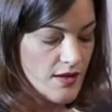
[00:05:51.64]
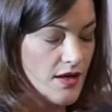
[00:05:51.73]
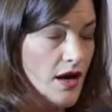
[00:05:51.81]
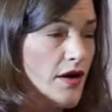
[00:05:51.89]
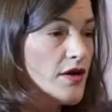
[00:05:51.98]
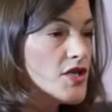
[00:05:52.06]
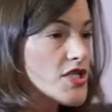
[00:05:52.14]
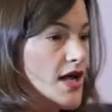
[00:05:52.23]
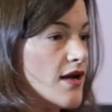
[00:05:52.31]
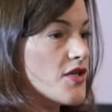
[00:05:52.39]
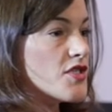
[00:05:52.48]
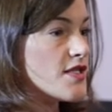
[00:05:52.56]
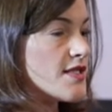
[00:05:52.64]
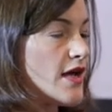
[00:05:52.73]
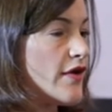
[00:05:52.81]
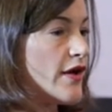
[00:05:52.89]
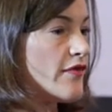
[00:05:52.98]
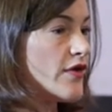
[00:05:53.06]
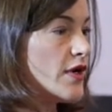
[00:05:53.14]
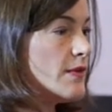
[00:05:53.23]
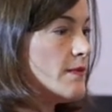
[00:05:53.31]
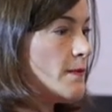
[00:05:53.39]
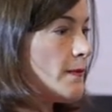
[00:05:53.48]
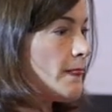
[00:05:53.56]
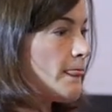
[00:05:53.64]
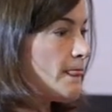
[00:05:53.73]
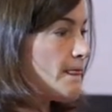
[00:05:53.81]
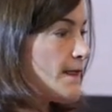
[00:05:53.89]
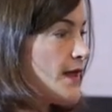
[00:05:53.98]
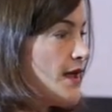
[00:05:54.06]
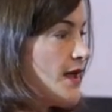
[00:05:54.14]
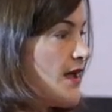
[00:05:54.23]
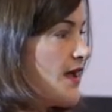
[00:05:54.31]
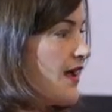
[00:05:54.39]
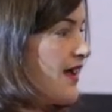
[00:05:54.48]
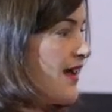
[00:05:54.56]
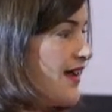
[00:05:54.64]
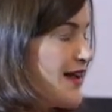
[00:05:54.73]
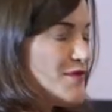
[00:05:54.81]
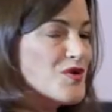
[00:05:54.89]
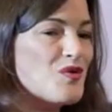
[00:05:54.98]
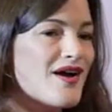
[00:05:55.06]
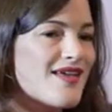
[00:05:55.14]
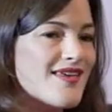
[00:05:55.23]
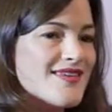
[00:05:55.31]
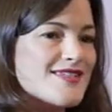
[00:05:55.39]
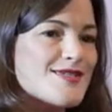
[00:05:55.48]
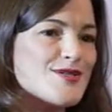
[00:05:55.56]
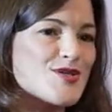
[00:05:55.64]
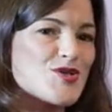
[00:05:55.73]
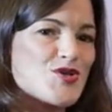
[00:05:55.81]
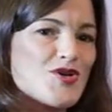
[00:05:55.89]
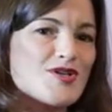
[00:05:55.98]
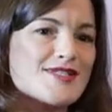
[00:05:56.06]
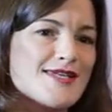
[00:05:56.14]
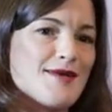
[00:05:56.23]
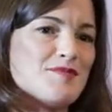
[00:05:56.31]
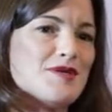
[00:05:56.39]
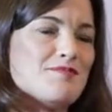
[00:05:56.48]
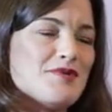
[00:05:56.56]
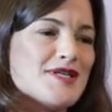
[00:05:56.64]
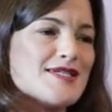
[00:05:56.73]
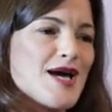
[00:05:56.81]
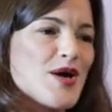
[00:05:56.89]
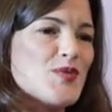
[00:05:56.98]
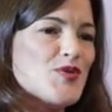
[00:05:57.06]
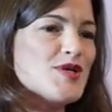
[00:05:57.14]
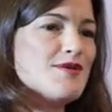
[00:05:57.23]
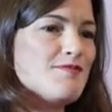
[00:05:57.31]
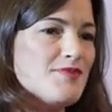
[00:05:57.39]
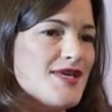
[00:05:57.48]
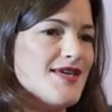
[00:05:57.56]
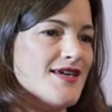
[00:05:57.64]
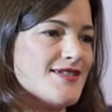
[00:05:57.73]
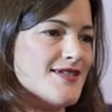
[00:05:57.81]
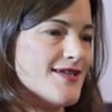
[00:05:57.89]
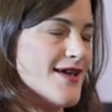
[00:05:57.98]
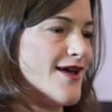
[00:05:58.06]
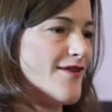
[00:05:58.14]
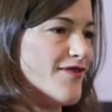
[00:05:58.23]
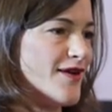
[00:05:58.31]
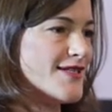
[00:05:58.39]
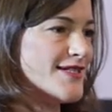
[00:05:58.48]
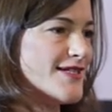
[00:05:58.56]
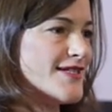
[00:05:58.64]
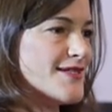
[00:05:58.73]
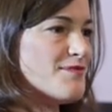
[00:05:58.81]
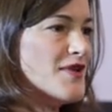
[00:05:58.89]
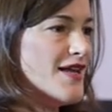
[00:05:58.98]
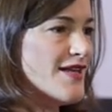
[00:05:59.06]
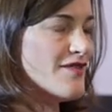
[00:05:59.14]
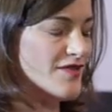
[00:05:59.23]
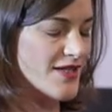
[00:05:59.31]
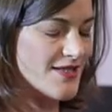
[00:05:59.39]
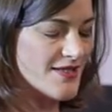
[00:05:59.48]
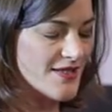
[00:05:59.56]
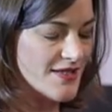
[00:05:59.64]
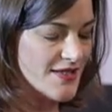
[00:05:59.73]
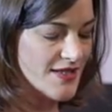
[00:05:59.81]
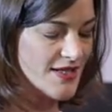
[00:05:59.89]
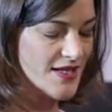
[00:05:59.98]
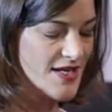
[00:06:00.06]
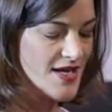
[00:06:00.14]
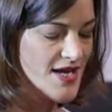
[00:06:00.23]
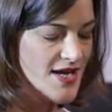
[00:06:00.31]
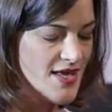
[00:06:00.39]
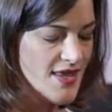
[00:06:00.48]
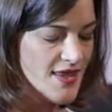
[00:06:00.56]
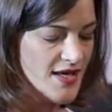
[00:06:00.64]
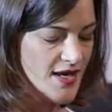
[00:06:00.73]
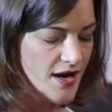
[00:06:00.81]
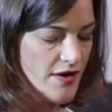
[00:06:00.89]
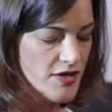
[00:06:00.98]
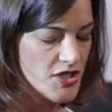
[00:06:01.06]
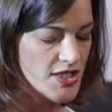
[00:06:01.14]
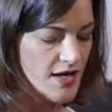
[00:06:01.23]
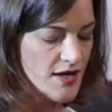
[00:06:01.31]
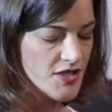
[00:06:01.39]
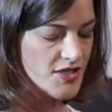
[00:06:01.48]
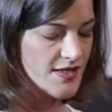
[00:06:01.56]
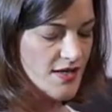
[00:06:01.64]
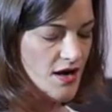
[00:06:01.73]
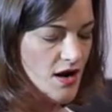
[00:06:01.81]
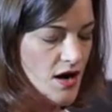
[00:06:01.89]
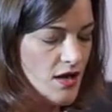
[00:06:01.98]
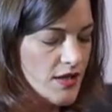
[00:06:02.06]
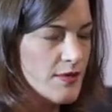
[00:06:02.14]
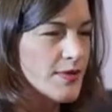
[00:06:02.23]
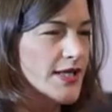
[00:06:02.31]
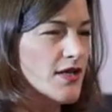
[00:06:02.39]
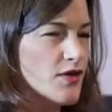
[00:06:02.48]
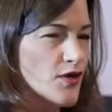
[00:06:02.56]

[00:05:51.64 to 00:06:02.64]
The current challenges, however, and I'm aware that this is a strong statement, but I wouldn't be here today if I didn't believe it. The current challenges are arguably